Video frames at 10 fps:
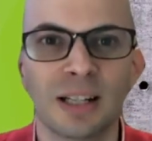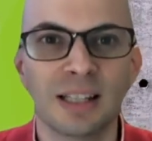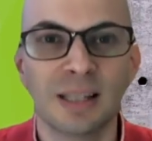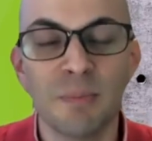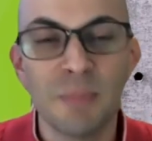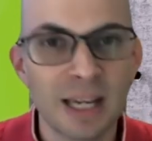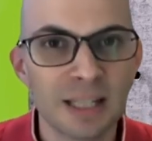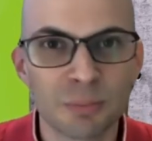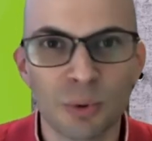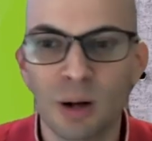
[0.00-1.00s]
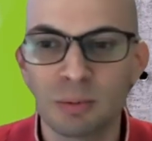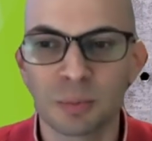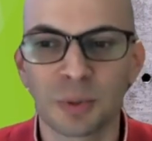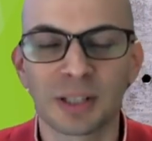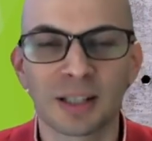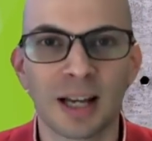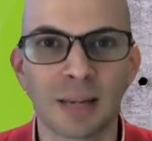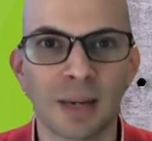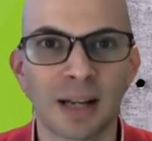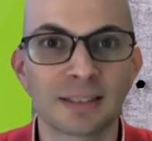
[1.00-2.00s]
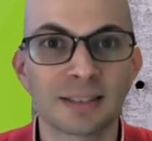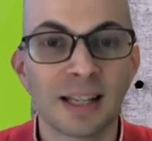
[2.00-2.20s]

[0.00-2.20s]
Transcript: the main problem or the climax.